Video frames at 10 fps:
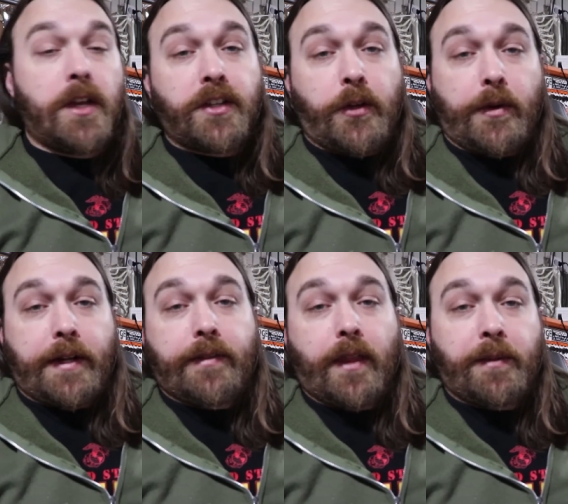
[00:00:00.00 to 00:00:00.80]
you read
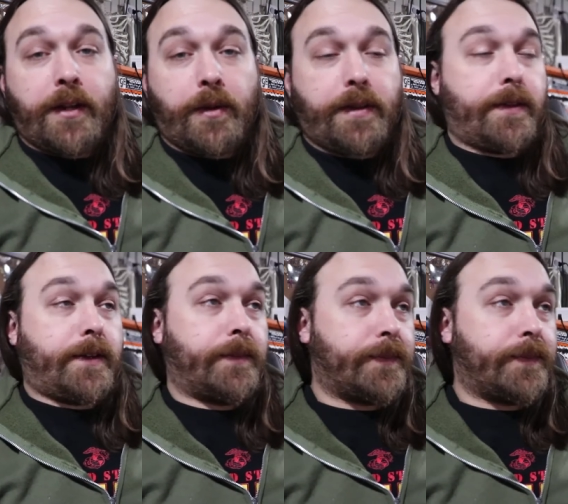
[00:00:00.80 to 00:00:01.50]
it and let me know what you think.